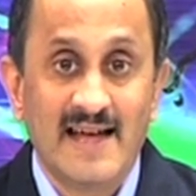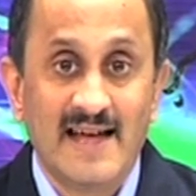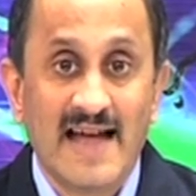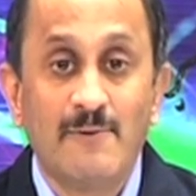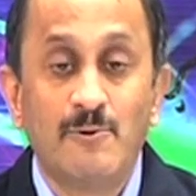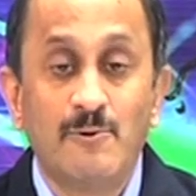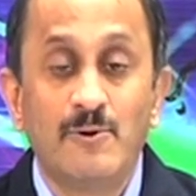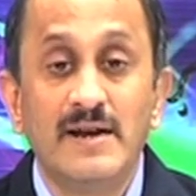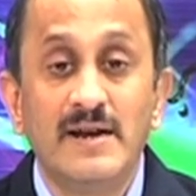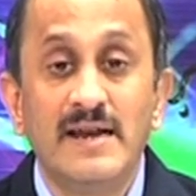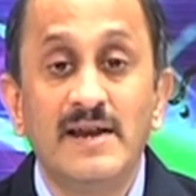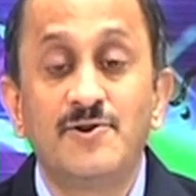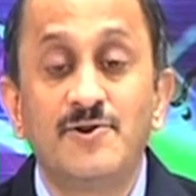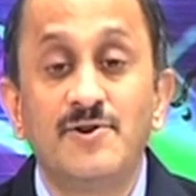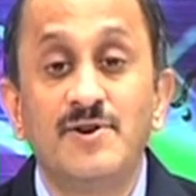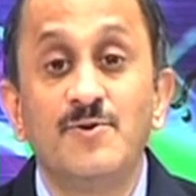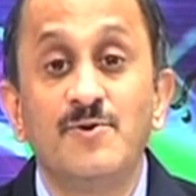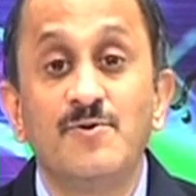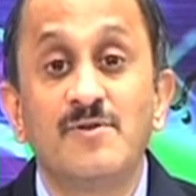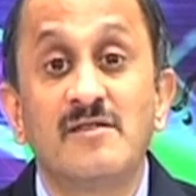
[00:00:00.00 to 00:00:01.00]
I would
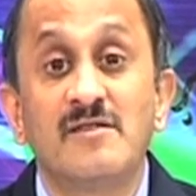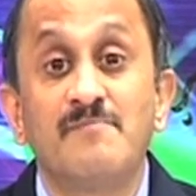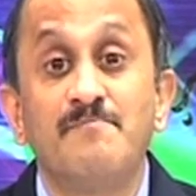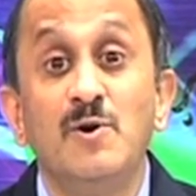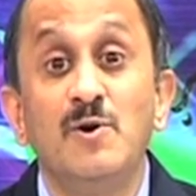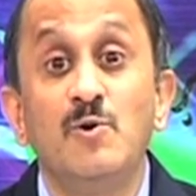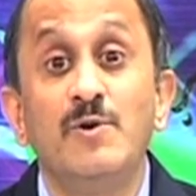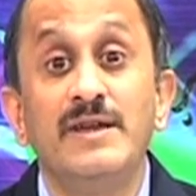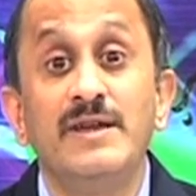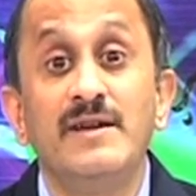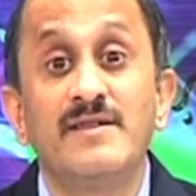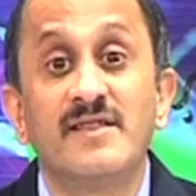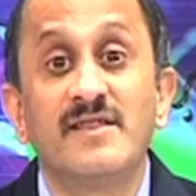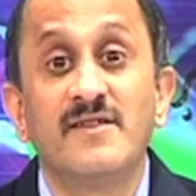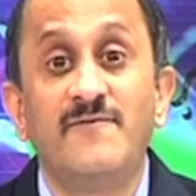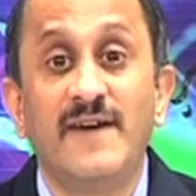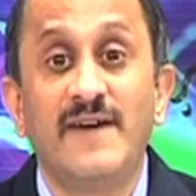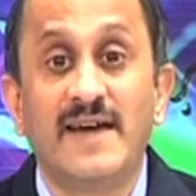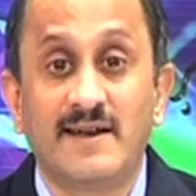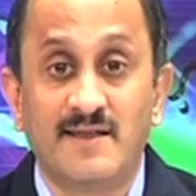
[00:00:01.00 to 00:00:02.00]
introduce spurious
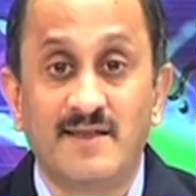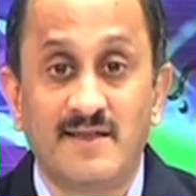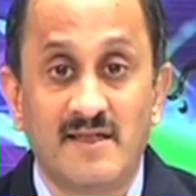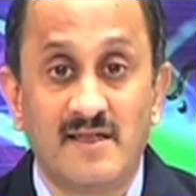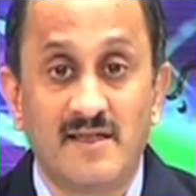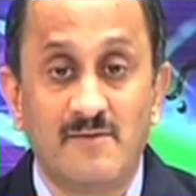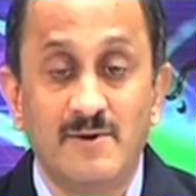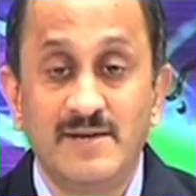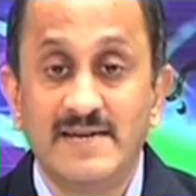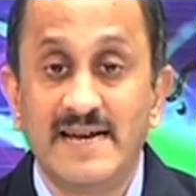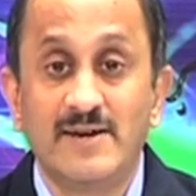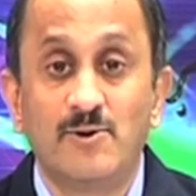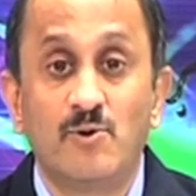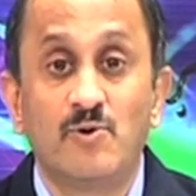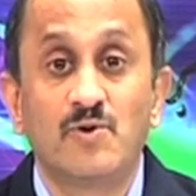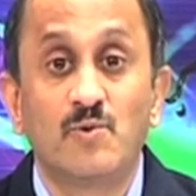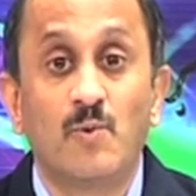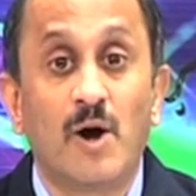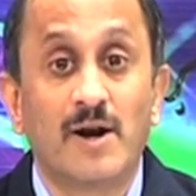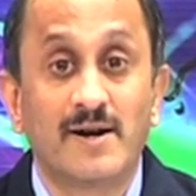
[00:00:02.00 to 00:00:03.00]
effects, which I do
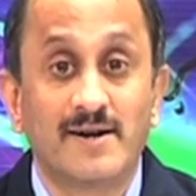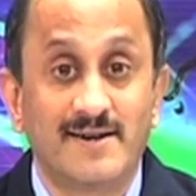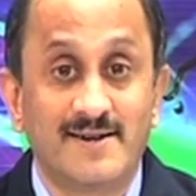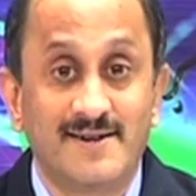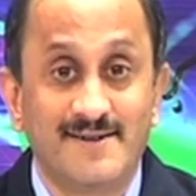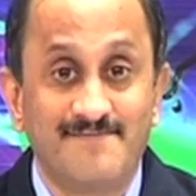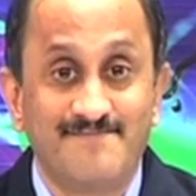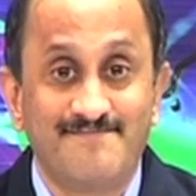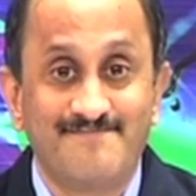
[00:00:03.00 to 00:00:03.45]
not want.